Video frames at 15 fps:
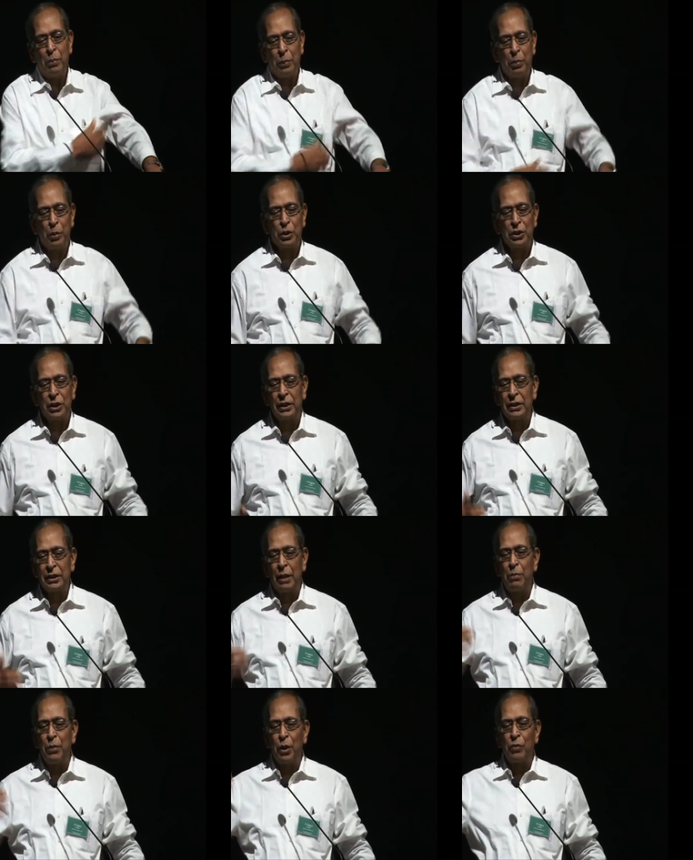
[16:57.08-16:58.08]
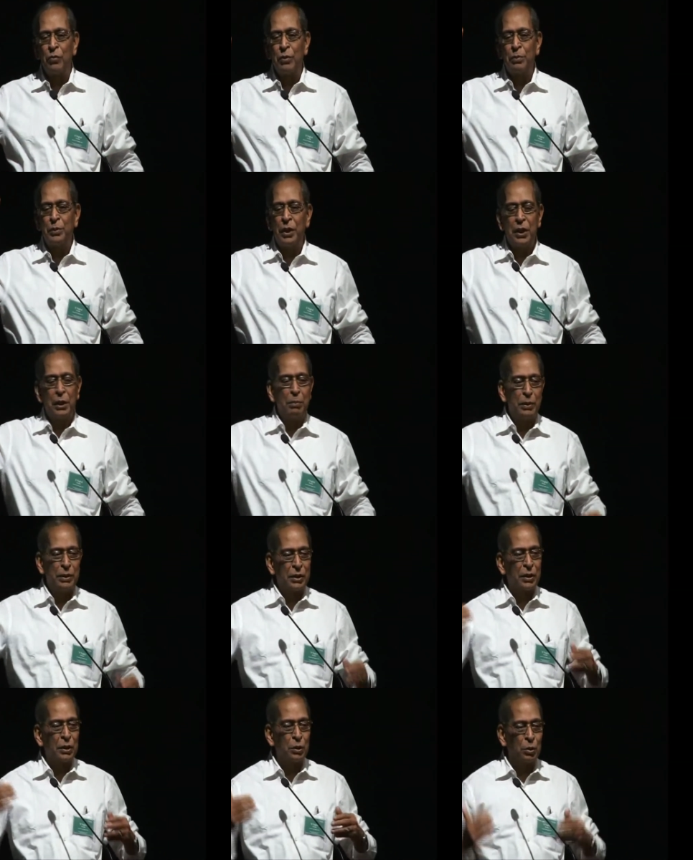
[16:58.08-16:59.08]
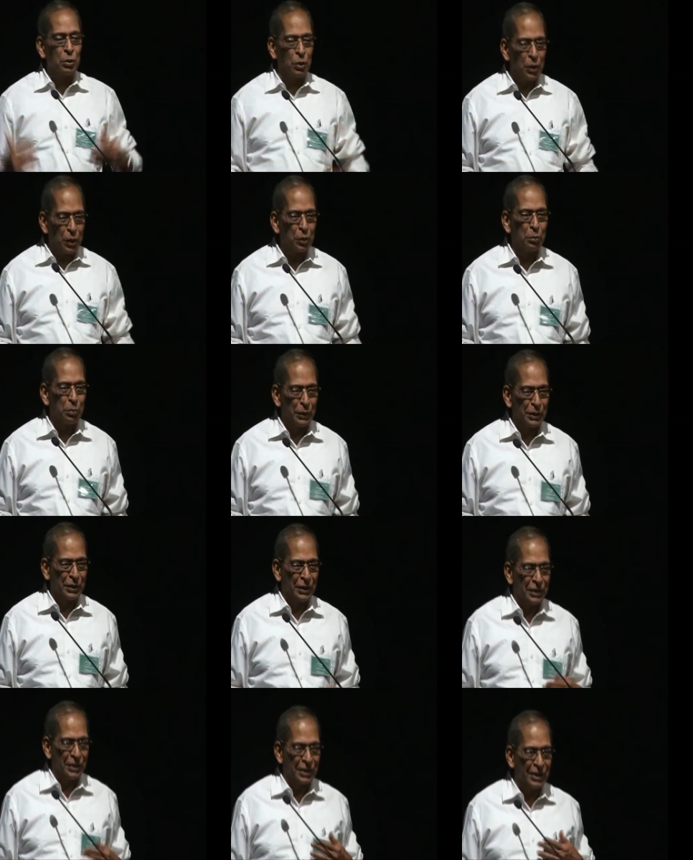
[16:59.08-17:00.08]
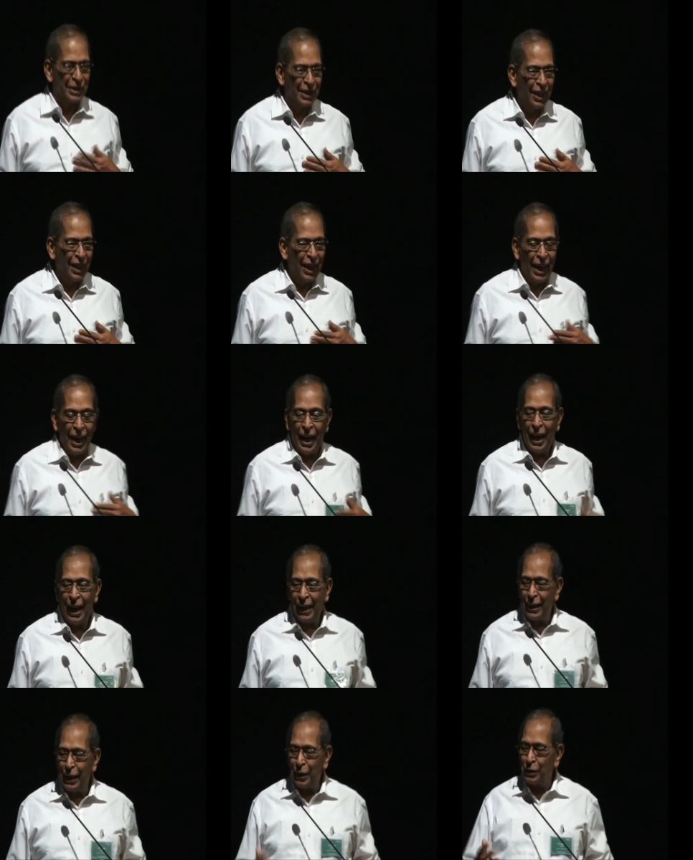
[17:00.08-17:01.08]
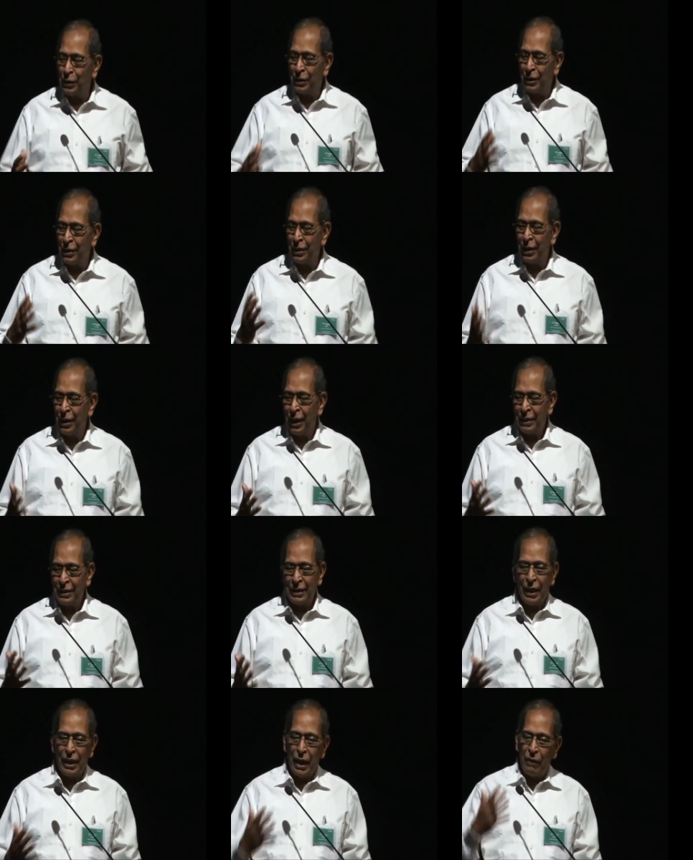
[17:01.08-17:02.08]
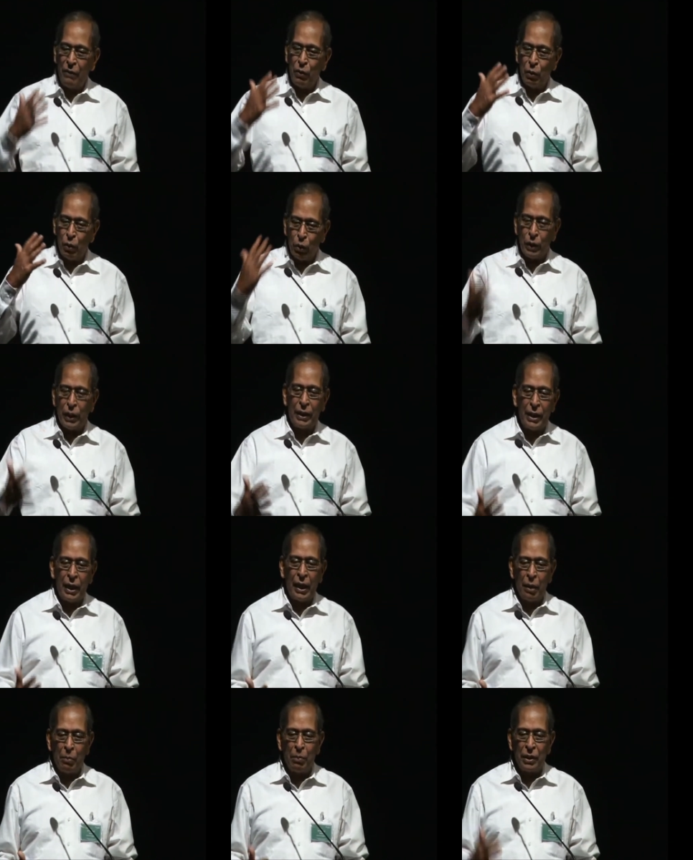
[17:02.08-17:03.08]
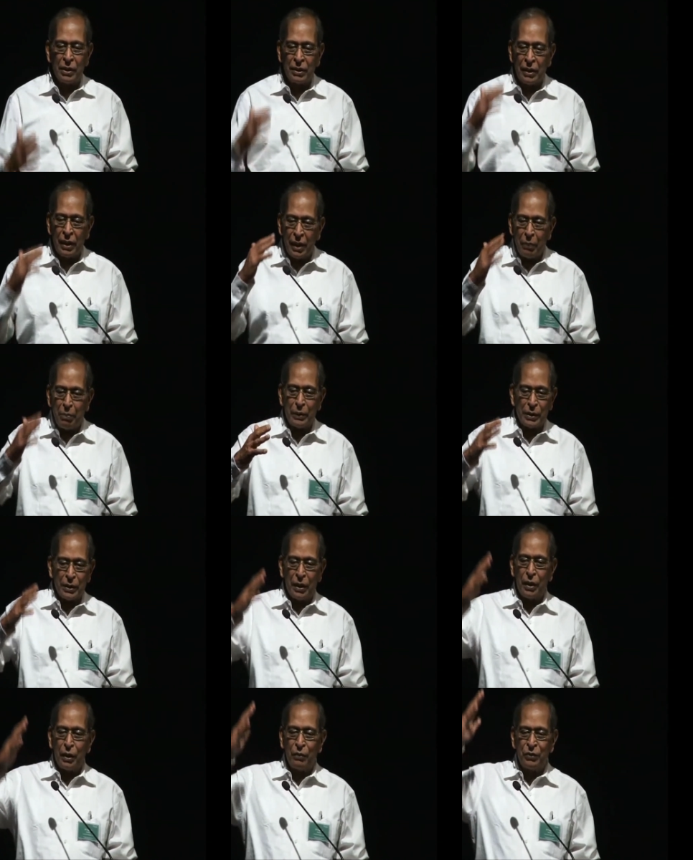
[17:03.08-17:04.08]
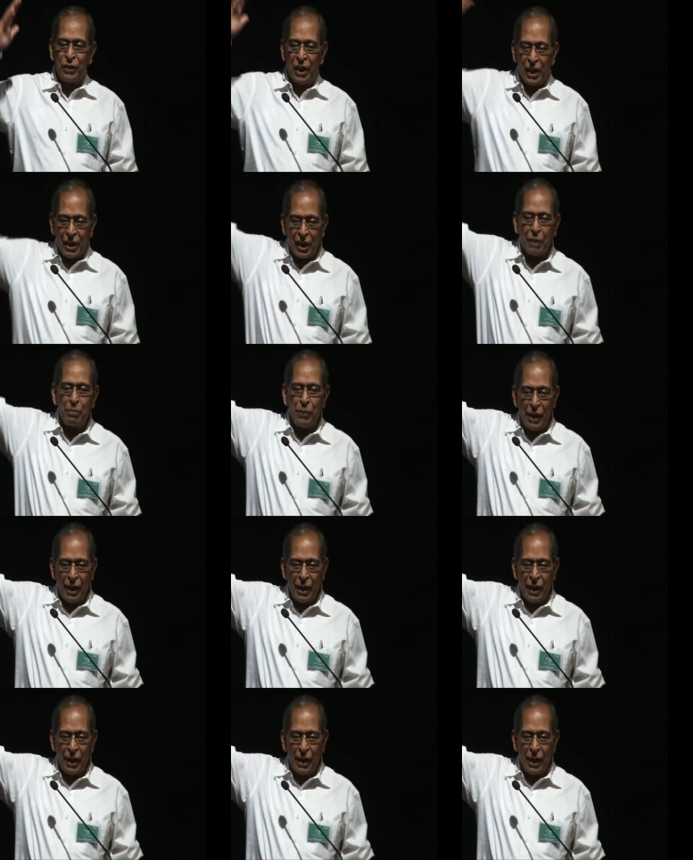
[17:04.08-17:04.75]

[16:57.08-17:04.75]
proportion has come down from 30% to 22%, I think Sir, have you looked at the numbers? 30% of 300